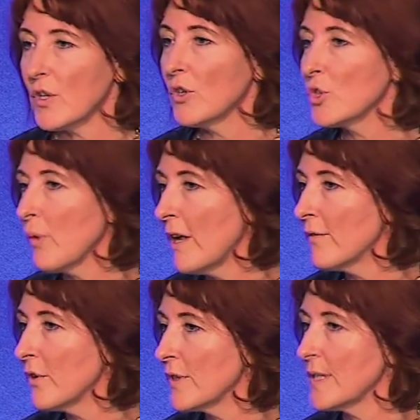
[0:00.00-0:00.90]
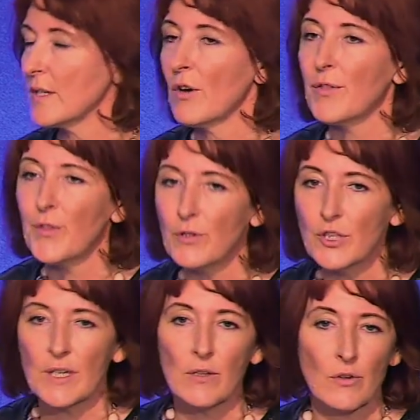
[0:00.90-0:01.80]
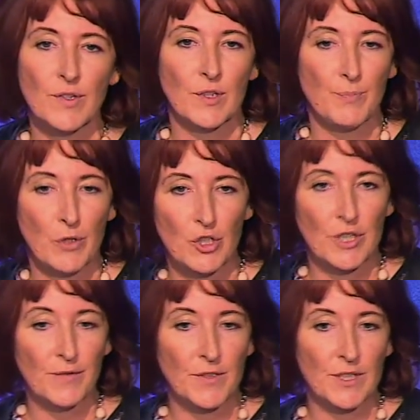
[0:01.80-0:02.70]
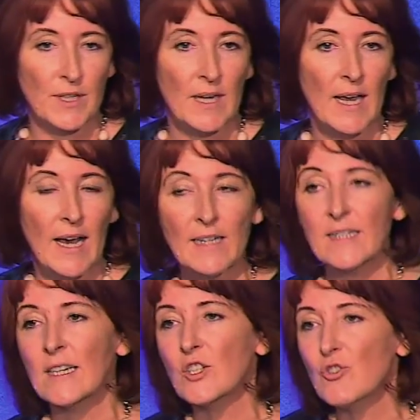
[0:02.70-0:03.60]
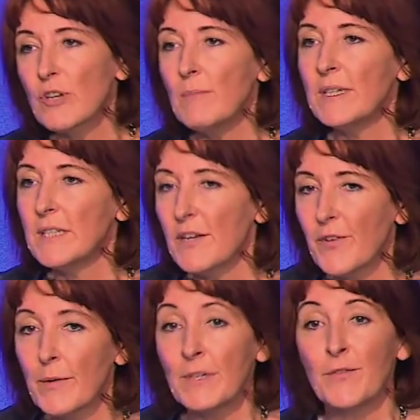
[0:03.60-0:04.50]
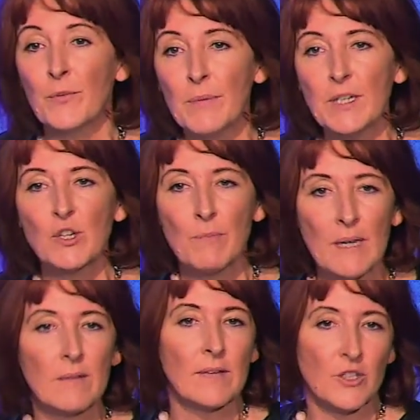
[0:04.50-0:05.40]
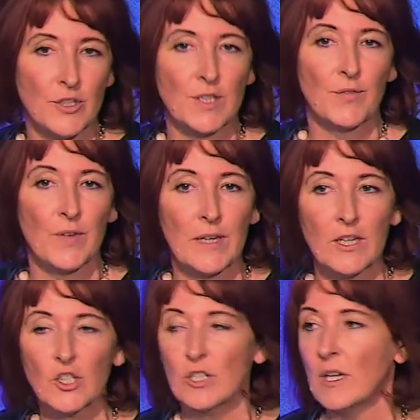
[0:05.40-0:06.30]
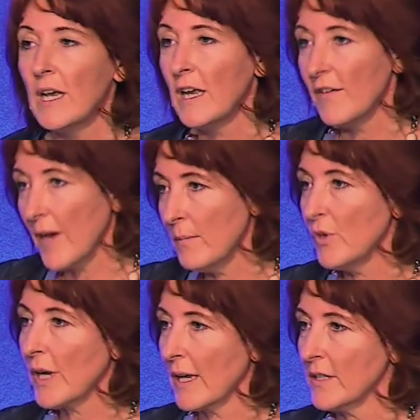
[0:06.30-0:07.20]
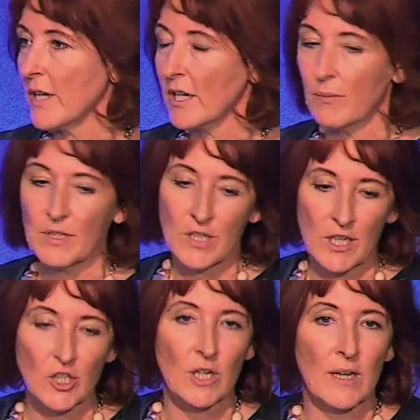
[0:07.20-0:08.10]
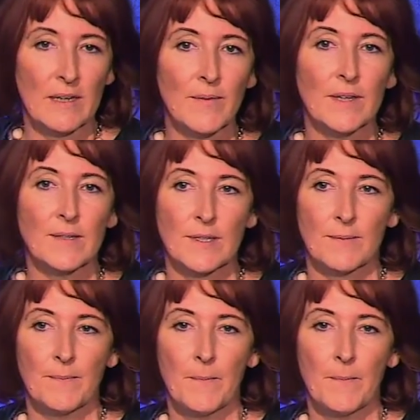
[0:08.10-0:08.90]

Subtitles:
or 12 nurses or 13 nurses per shift. And it's extremely difficult for me to make that justification if I'm looking at documentation like this.